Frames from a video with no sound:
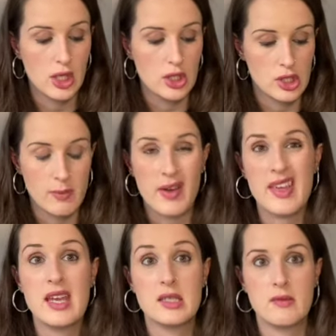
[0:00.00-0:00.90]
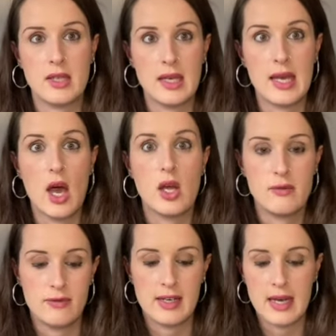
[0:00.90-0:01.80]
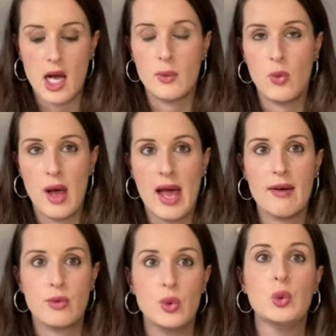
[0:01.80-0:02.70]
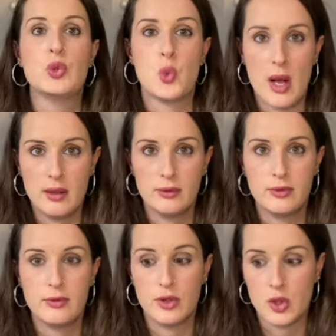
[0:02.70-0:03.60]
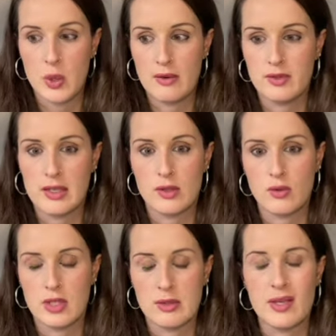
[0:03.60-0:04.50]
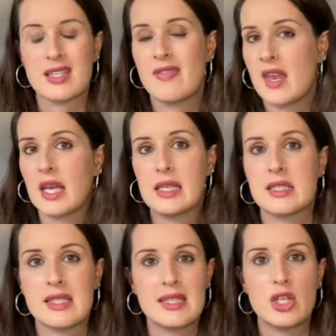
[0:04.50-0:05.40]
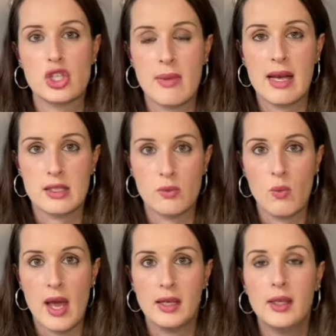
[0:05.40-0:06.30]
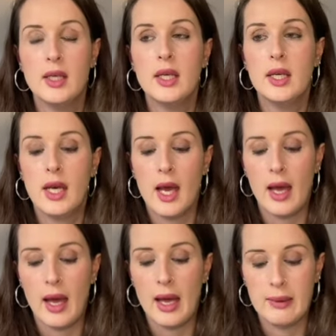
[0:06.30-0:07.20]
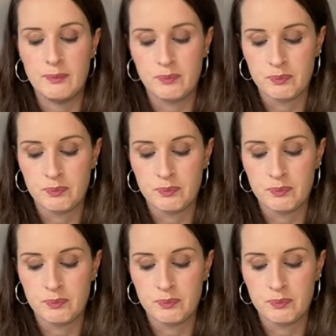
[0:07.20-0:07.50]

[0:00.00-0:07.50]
So by the end of the year, hopefully I will have all 12 for the 12 days of Christmas, and then I can just stitch them as and when I